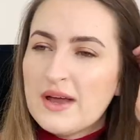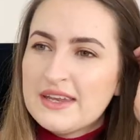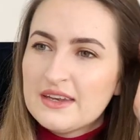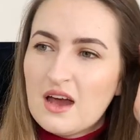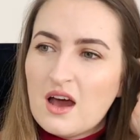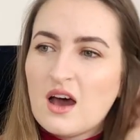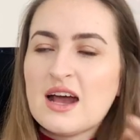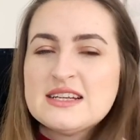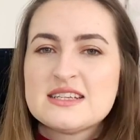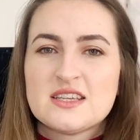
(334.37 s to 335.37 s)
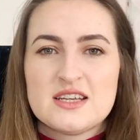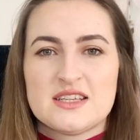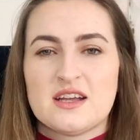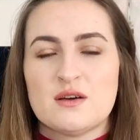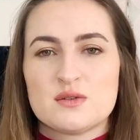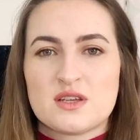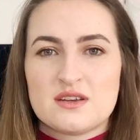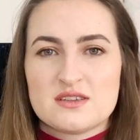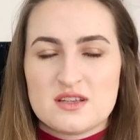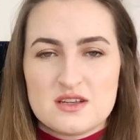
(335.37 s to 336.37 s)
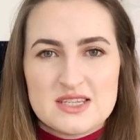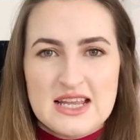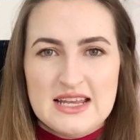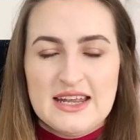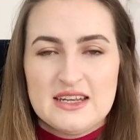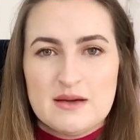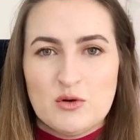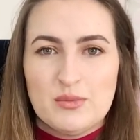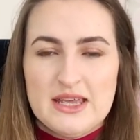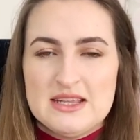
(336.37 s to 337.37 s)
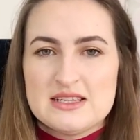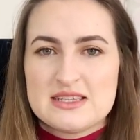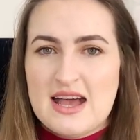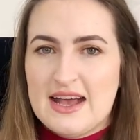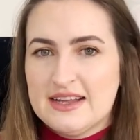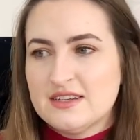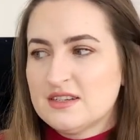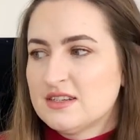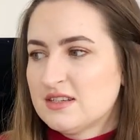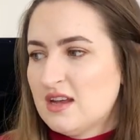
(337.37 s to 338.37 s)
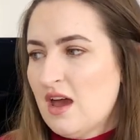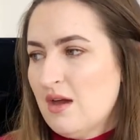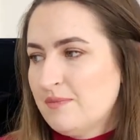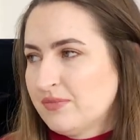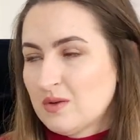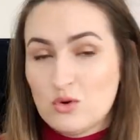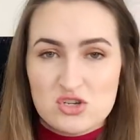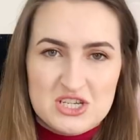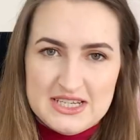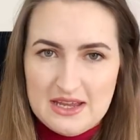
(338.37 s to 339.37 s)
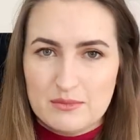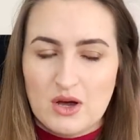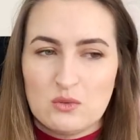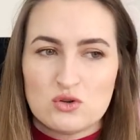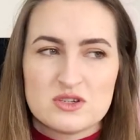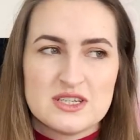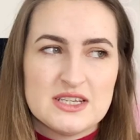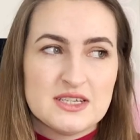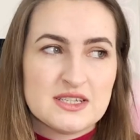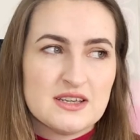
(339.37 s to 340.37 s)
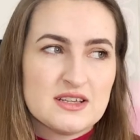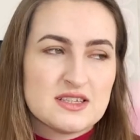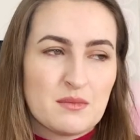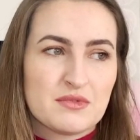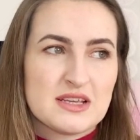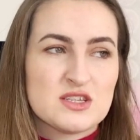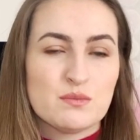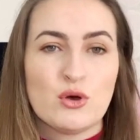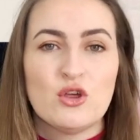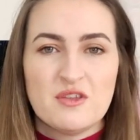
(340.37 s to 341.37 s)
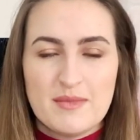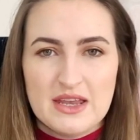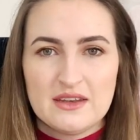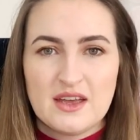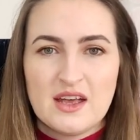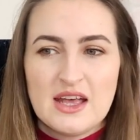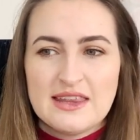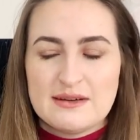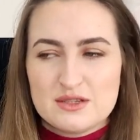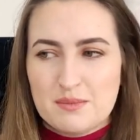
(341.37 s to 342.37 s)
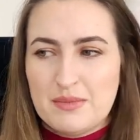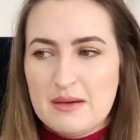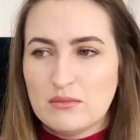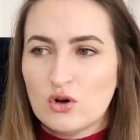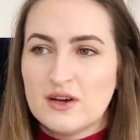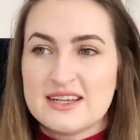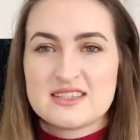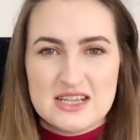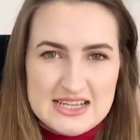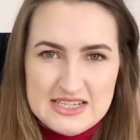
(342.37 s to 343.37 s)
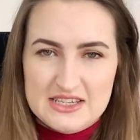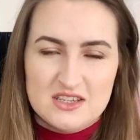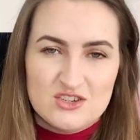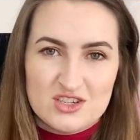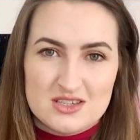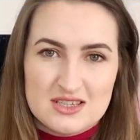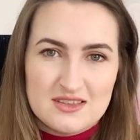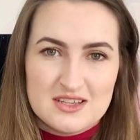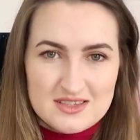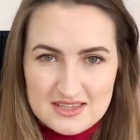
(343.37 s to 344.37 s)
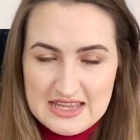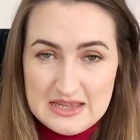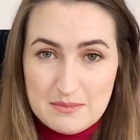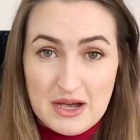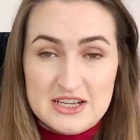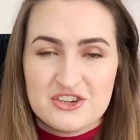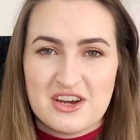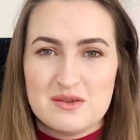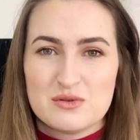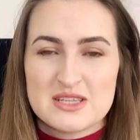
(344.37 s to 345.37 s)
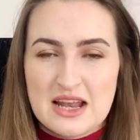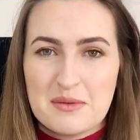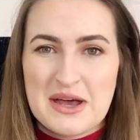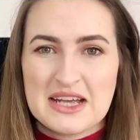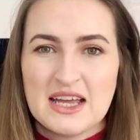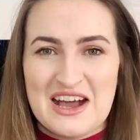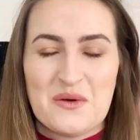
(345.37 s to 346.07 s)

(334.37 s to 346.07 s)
When I decided that I was going to start selling enamel pins and washi tape, I wanted something to put them in that was a bit more exciting than just the biodegradable cello bag.